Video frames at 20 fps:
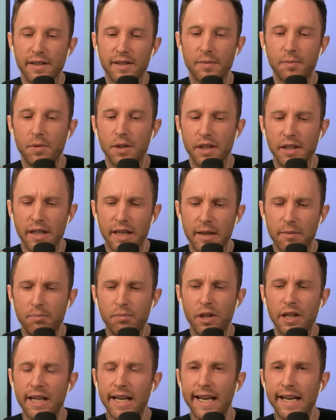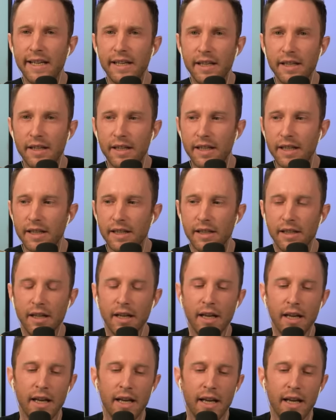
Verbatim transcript: It's been implicated in